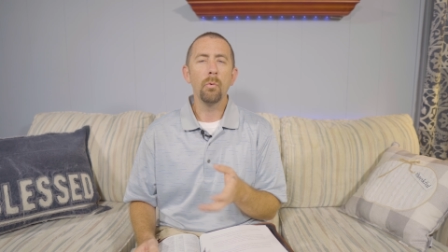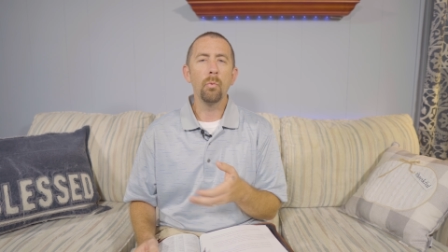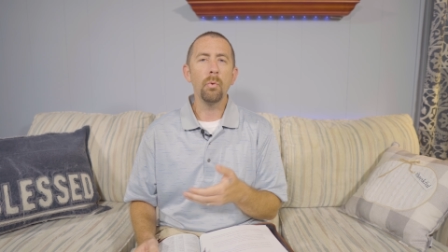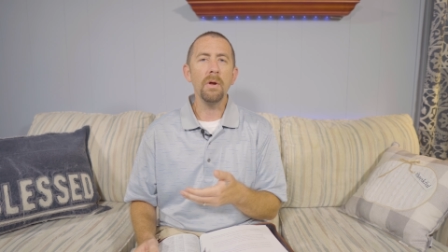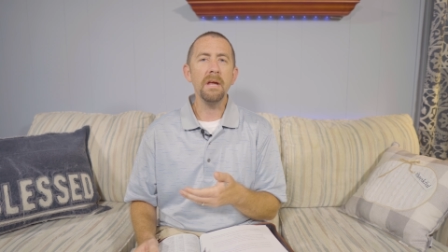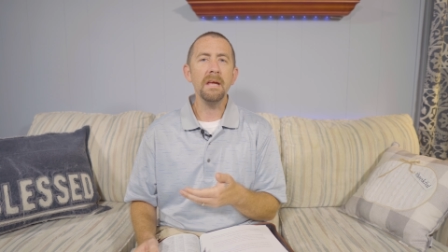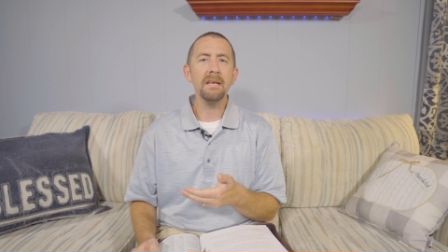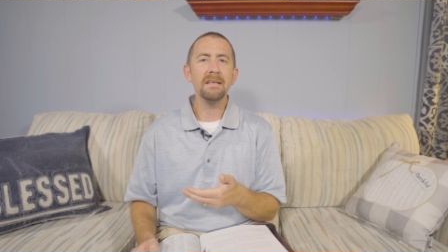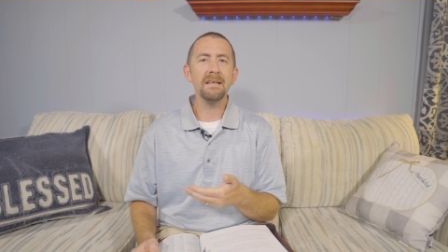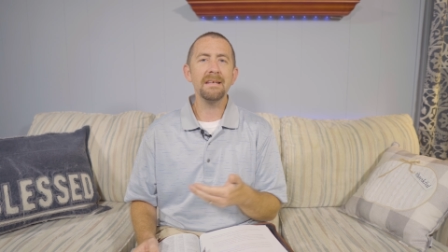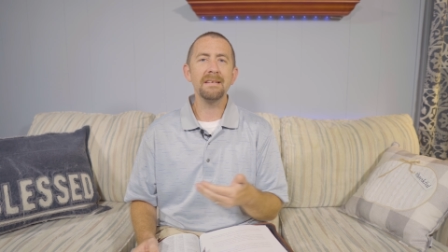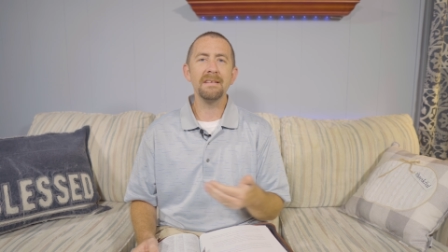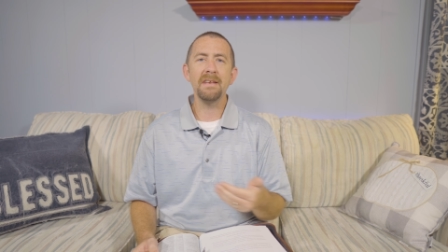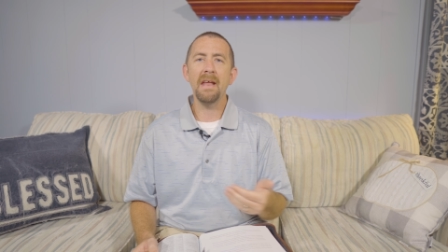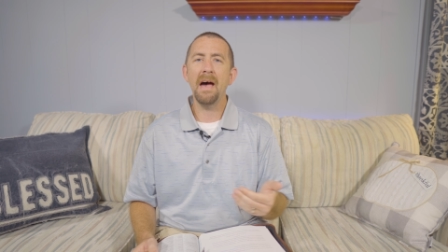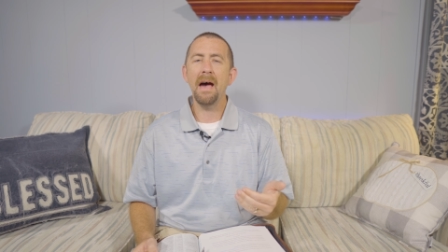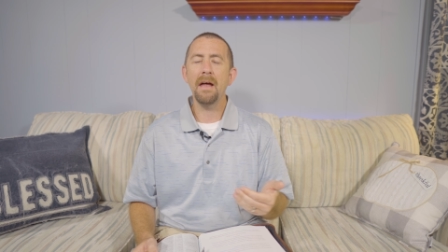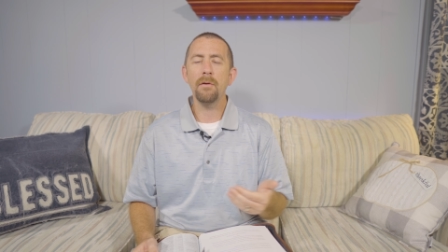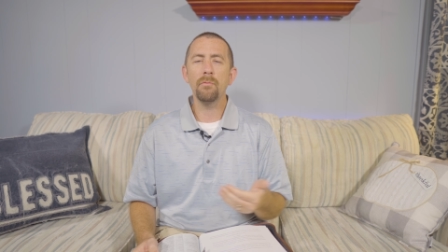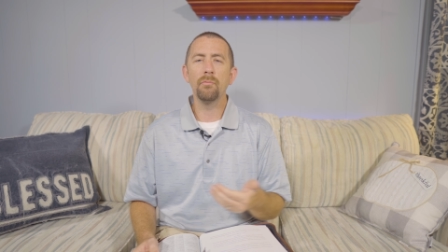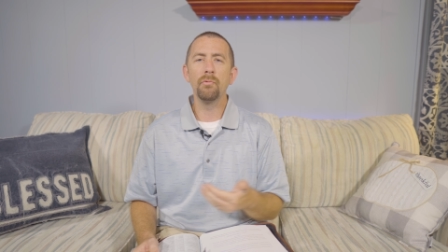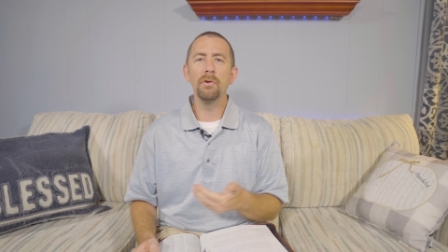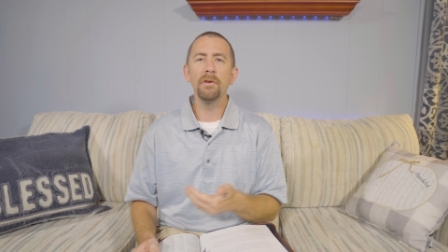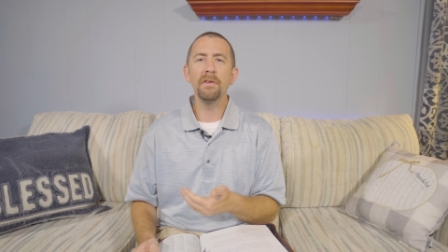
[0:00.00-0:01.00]
we did
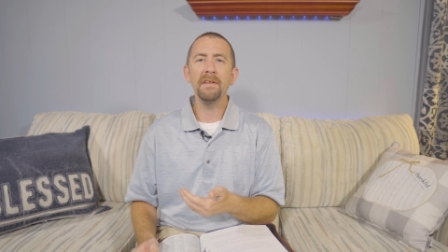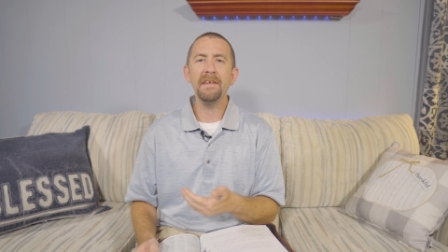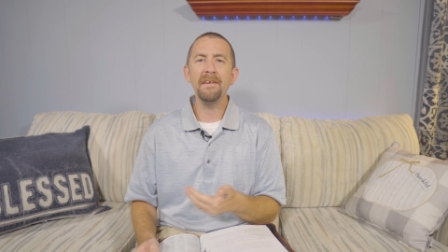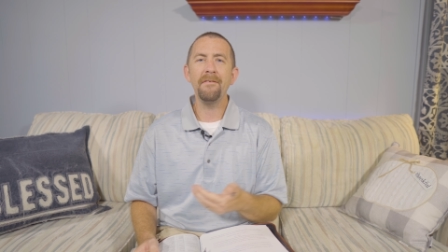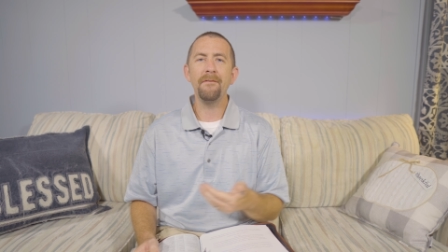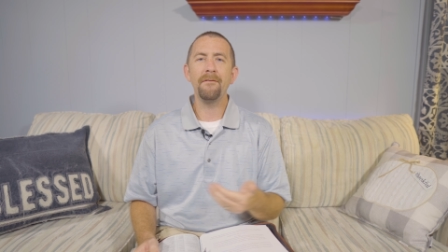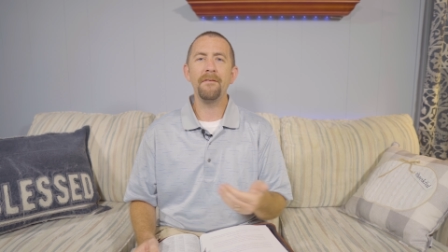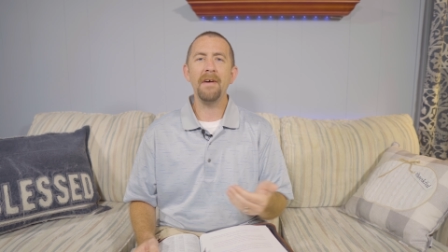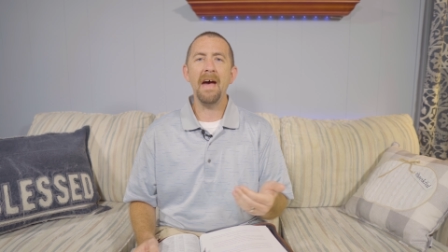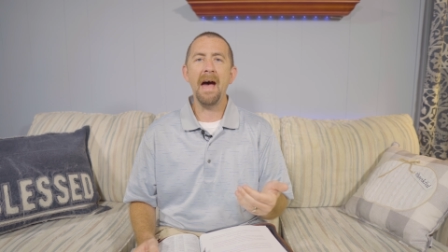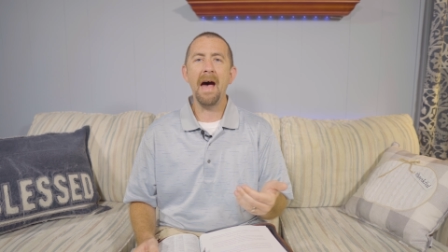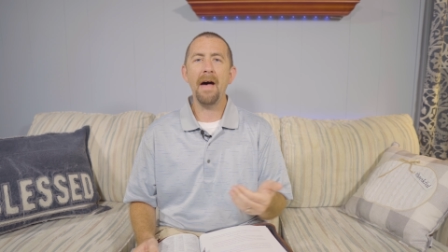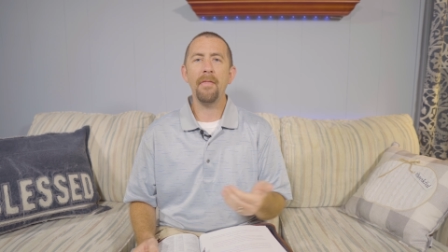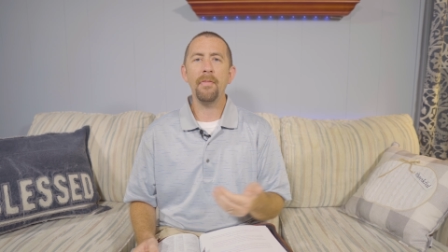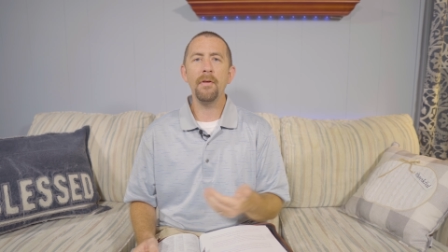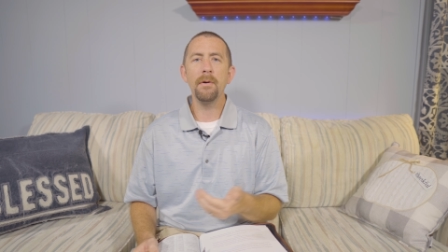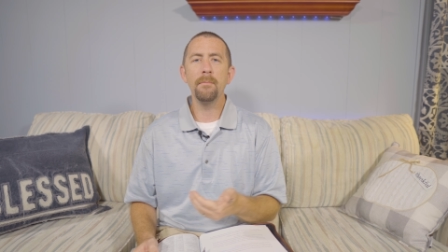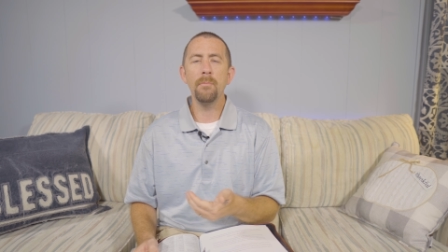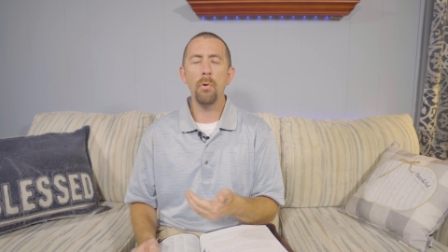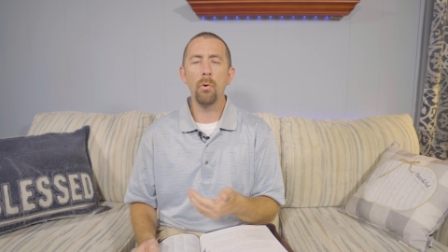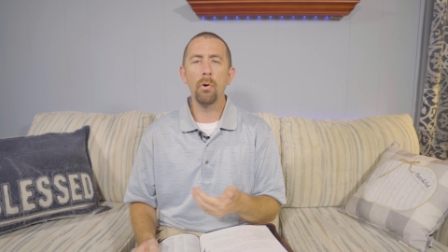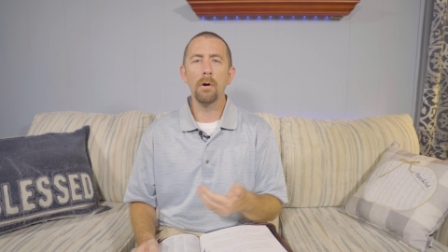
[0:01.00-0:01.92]
not really fathom